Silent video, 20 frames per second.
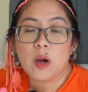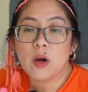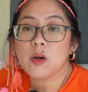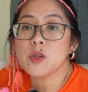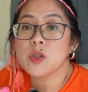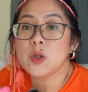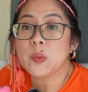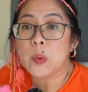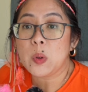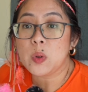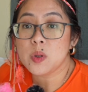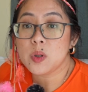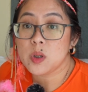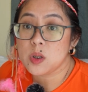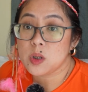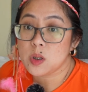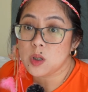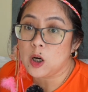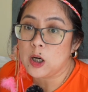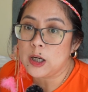are supposed to
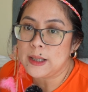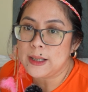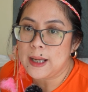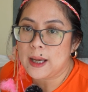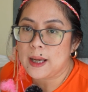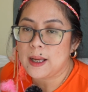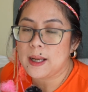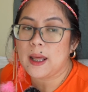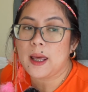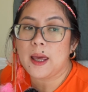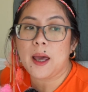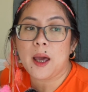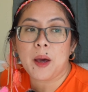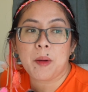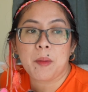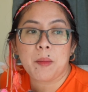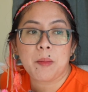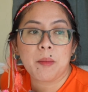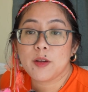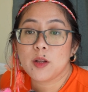start 9
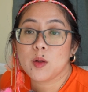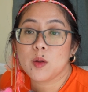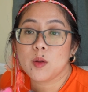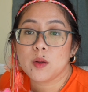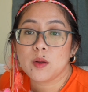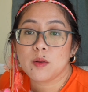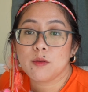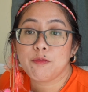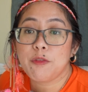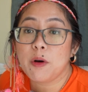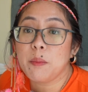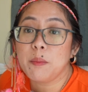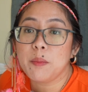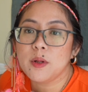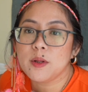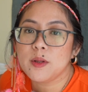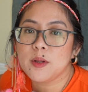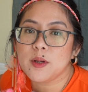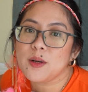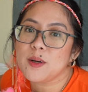a.m. Even
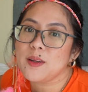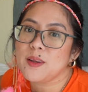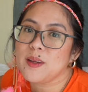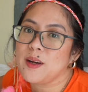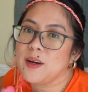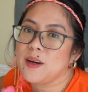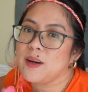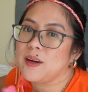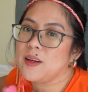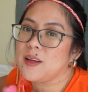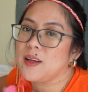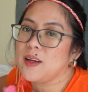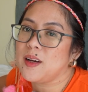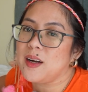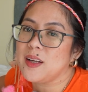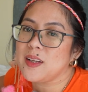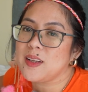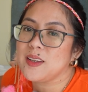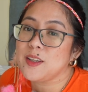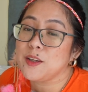fumbled earlier and
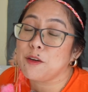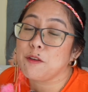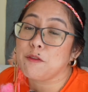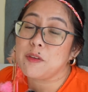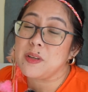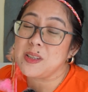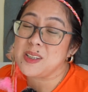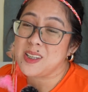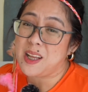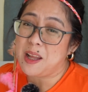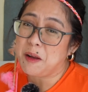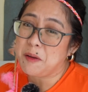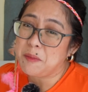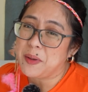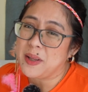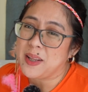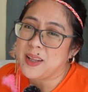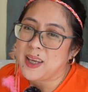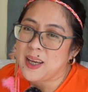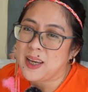got nervous that I'll
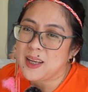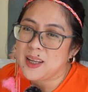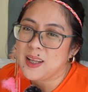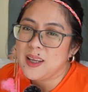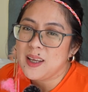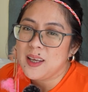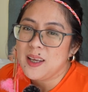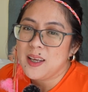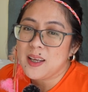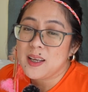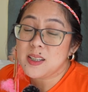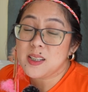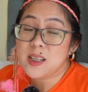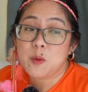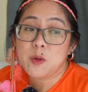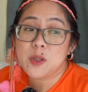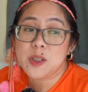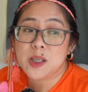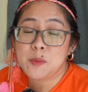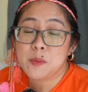be late because I
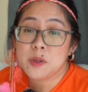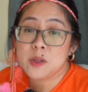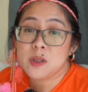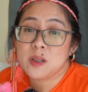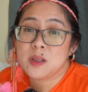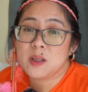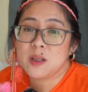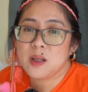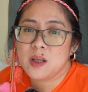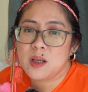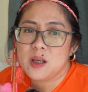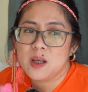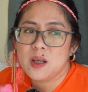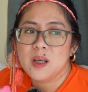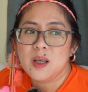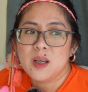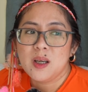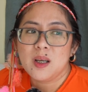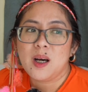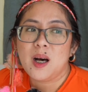was able to
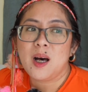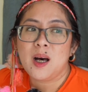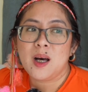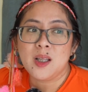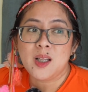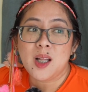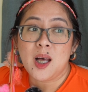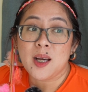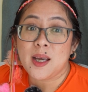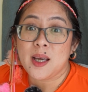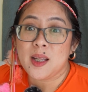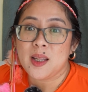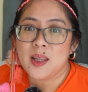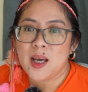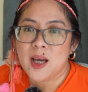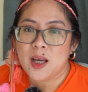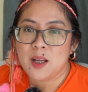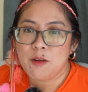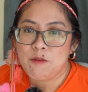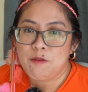uh, log in
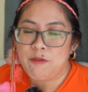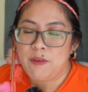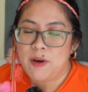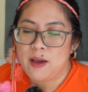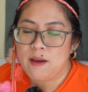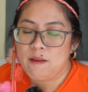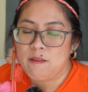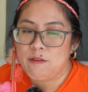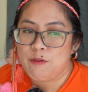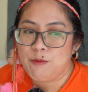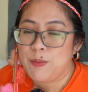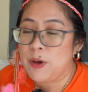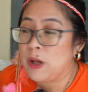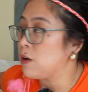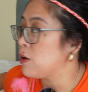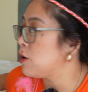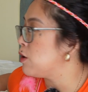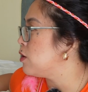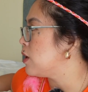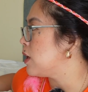9.05.
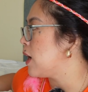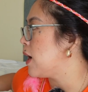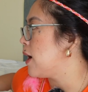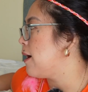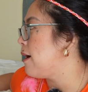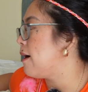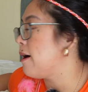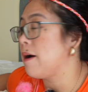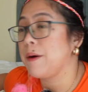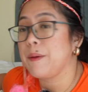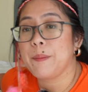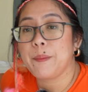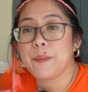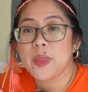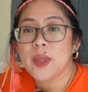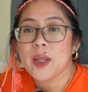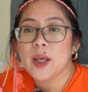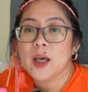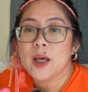Pero yun nga, um,